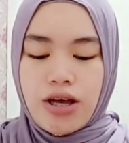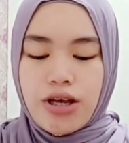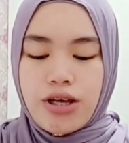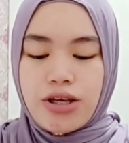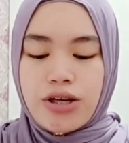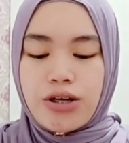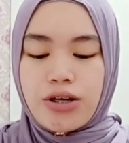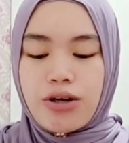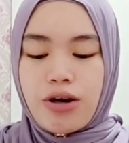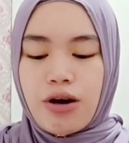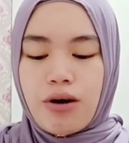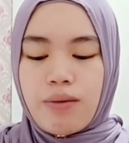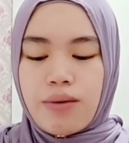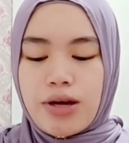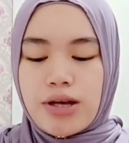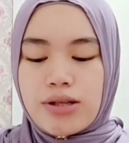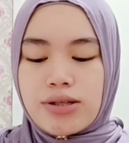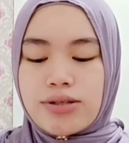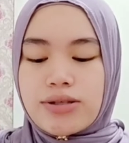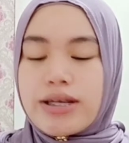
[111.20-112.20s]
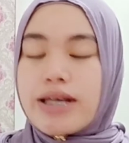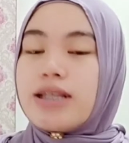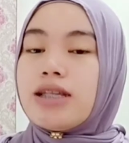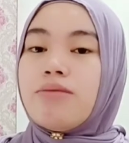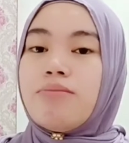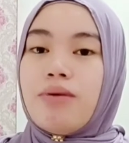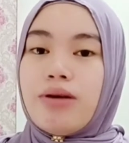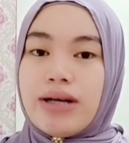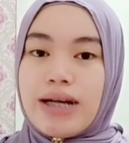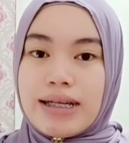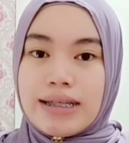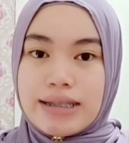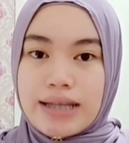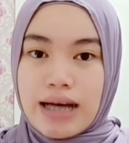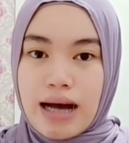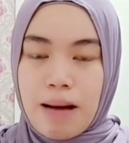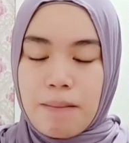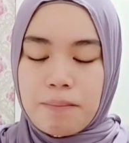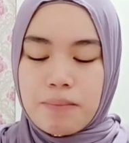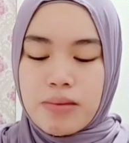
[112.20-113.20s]
you're going to take the board
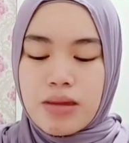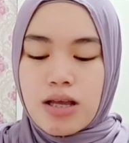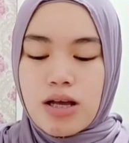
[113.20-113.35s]
exam.